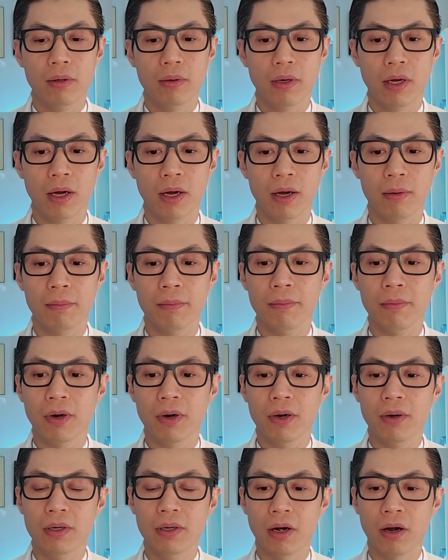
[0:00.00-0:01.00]

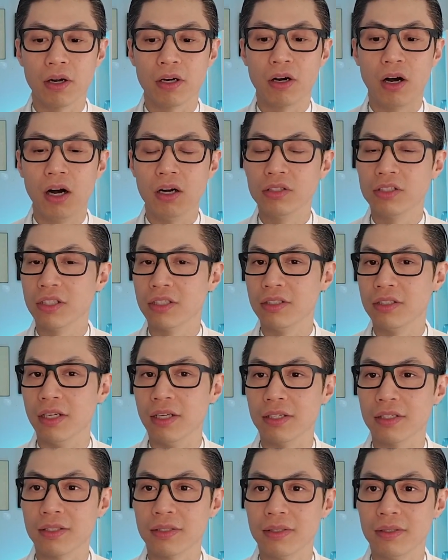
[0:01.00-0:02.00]
our
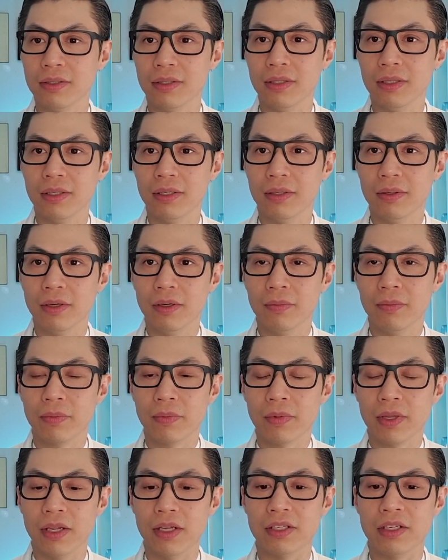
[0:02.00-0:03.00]
consciousness
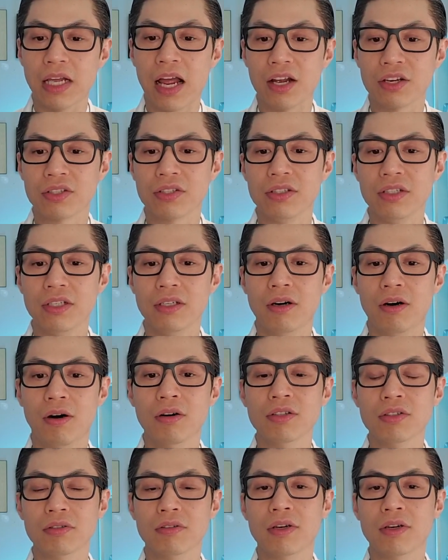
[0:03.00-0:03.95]
is actually also